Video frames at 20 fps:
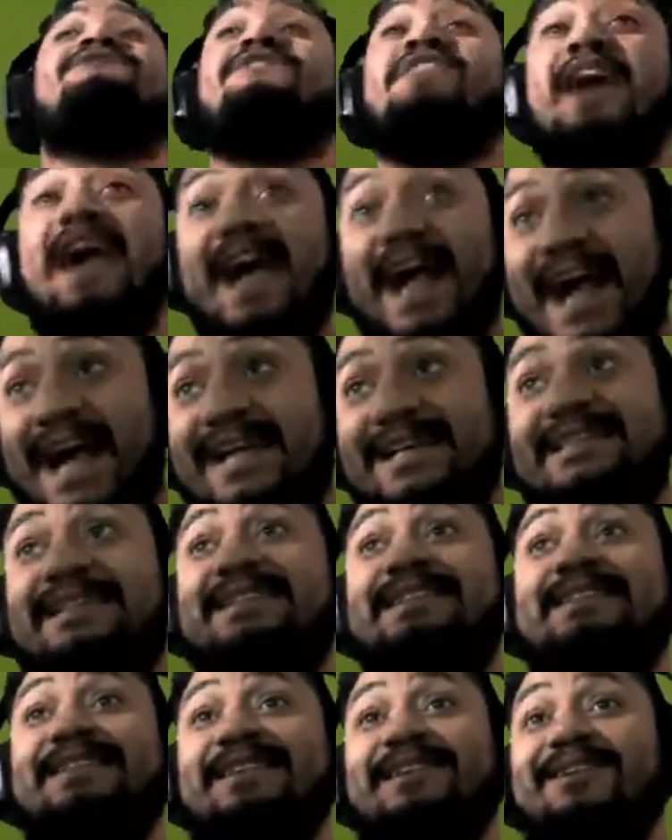
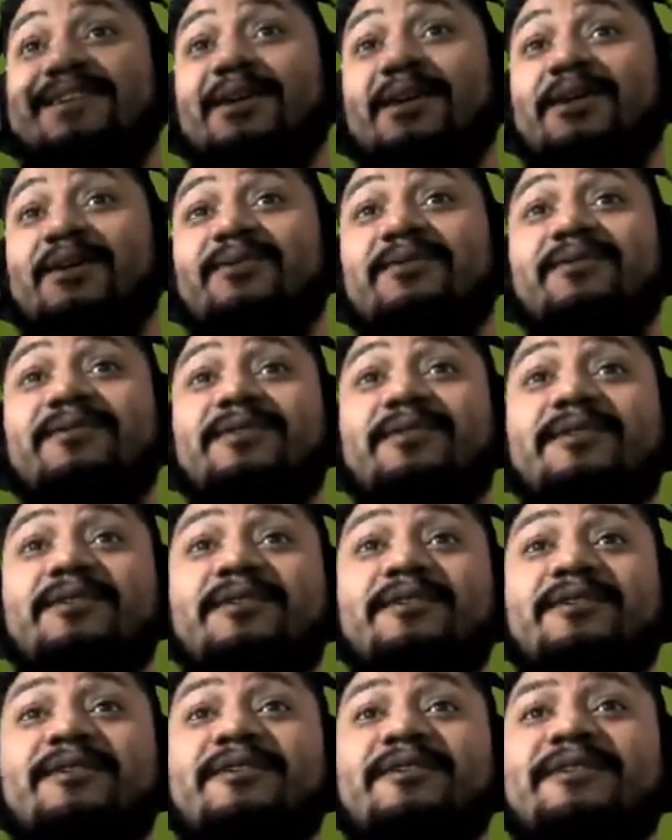fast, you know?
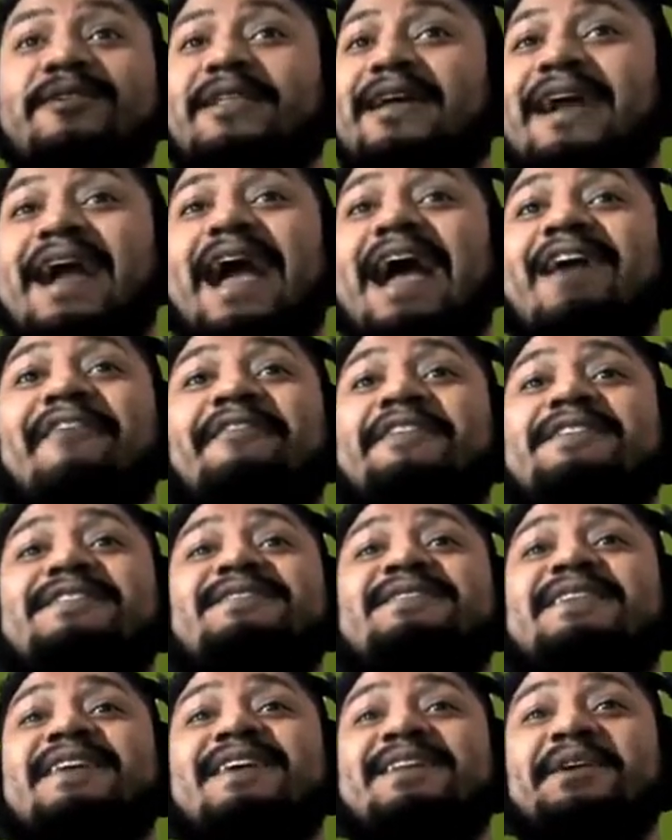Like, I haven't
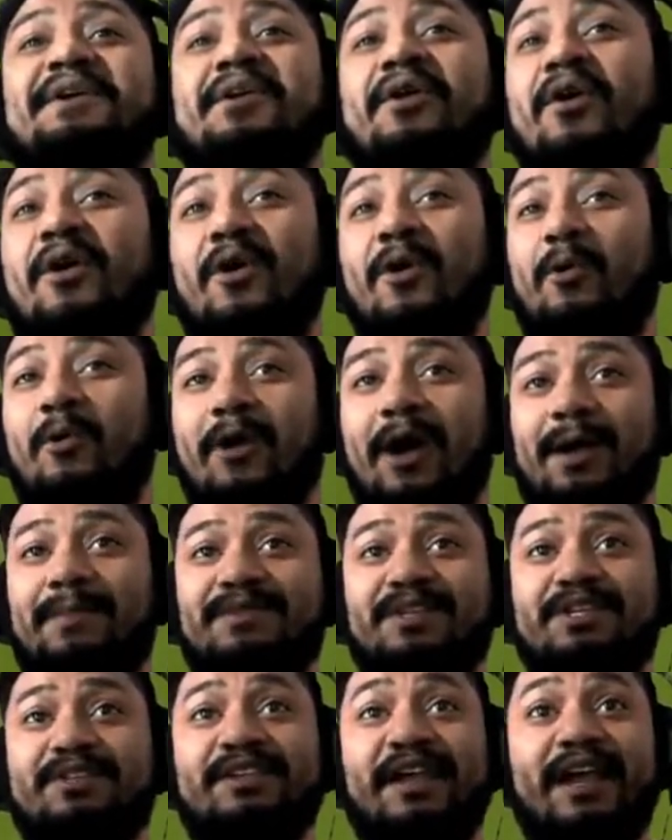seen a girl where I'm
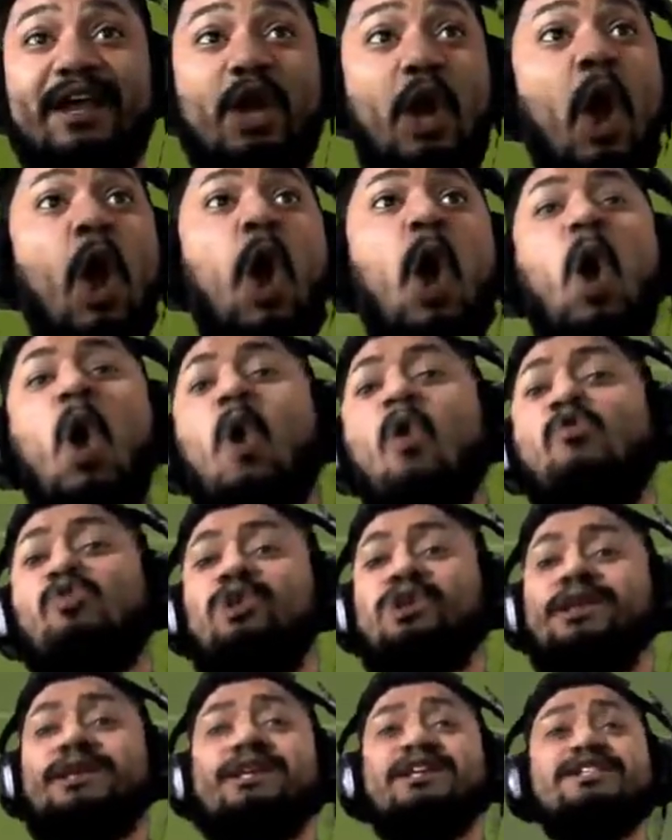just like,
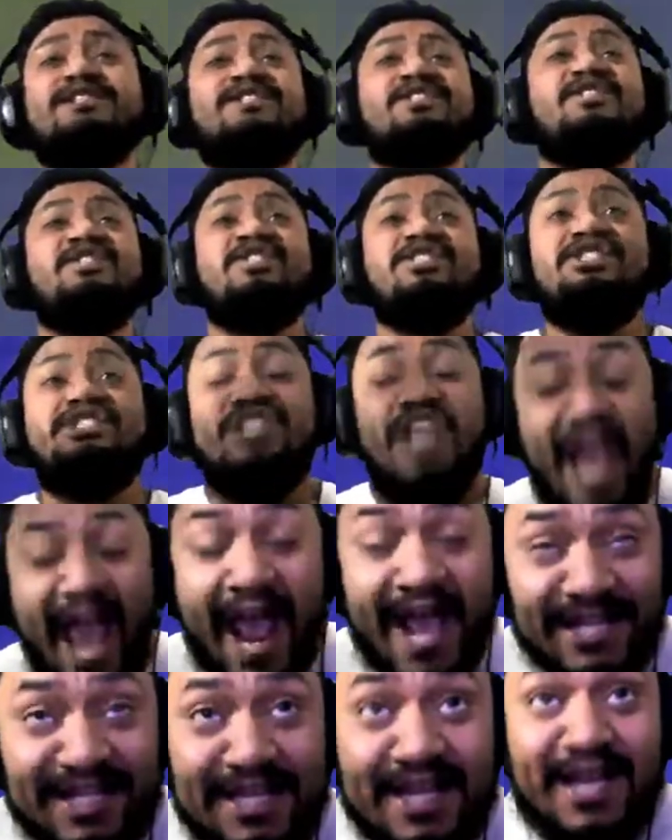holy
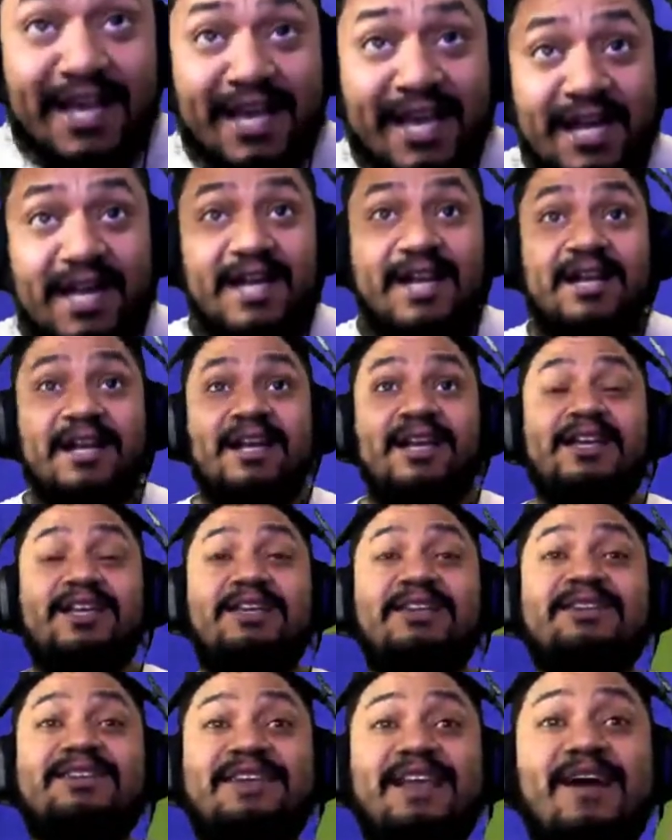shit!
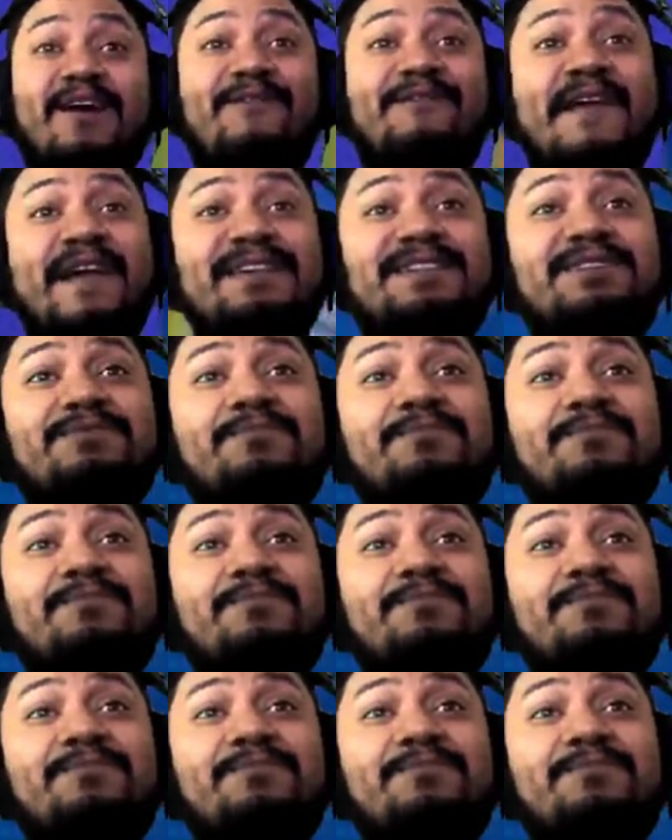You see how fast she's